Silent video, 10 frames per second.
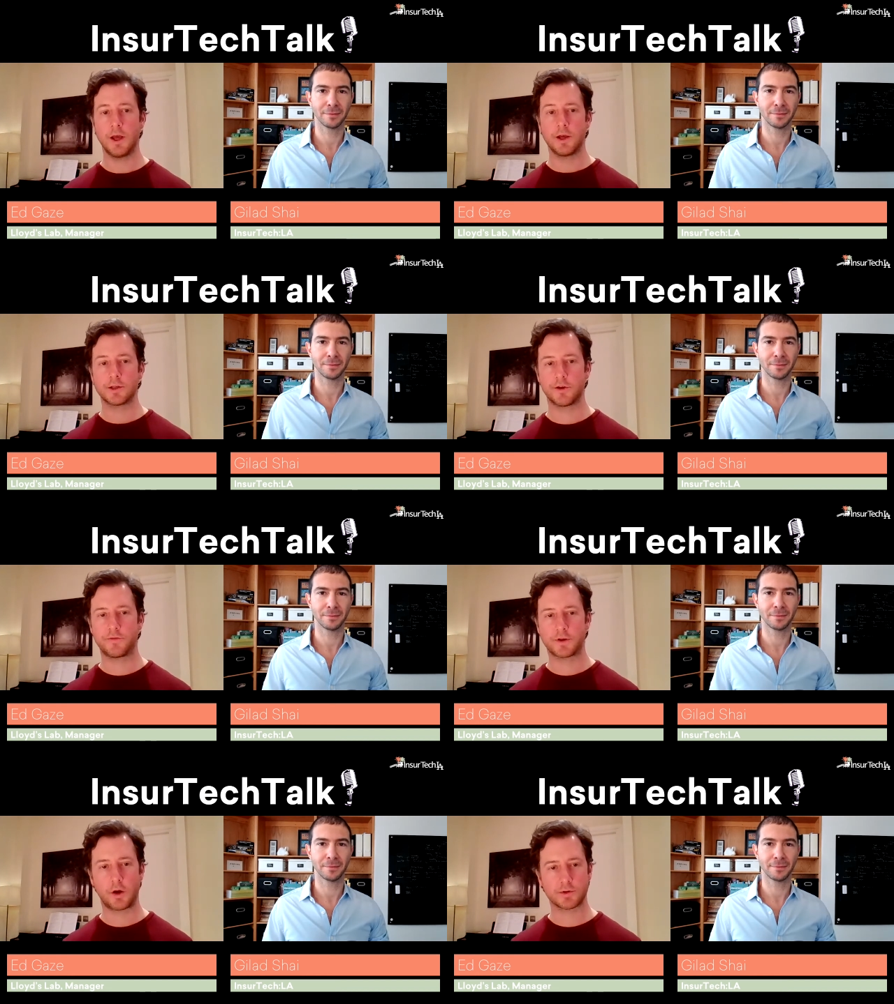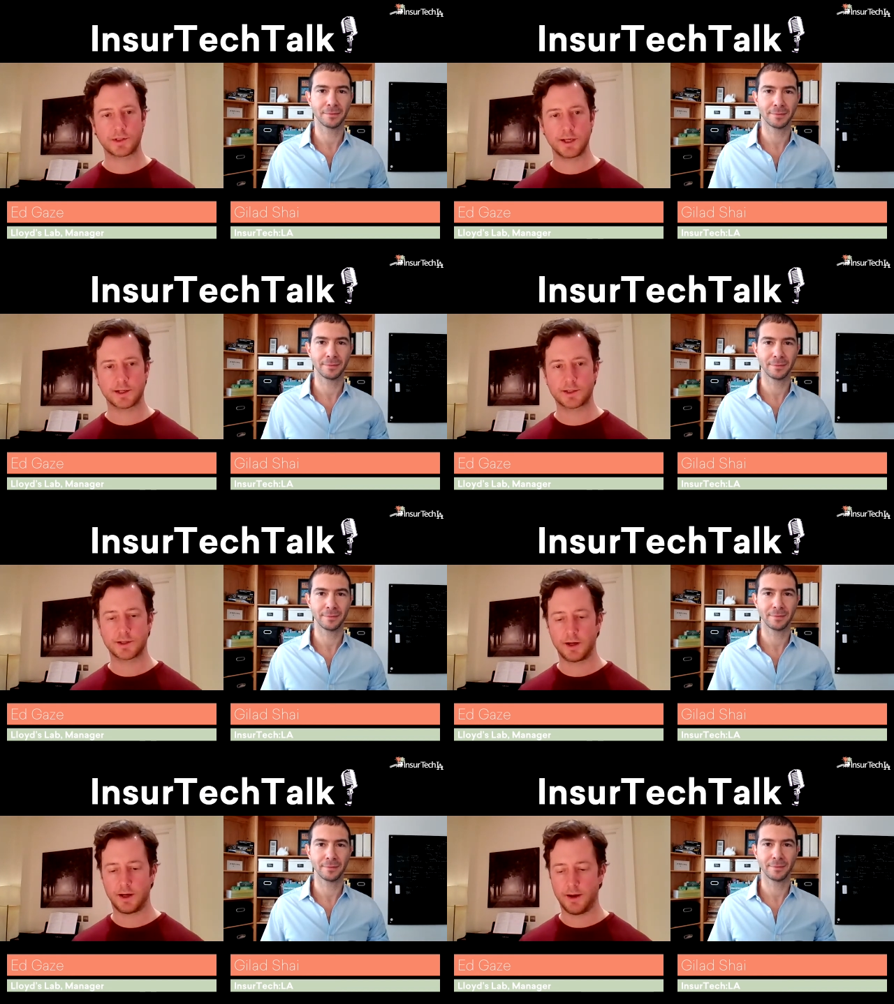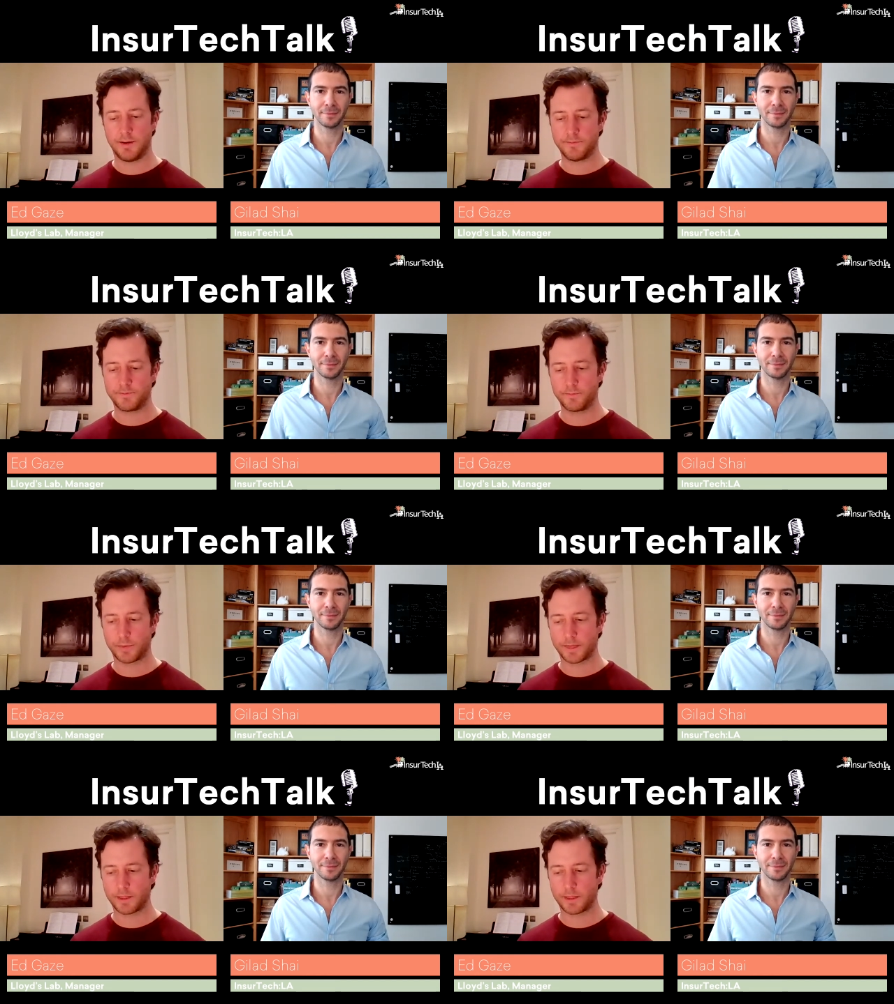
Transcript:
Speaker 1: So, for cohort six, um,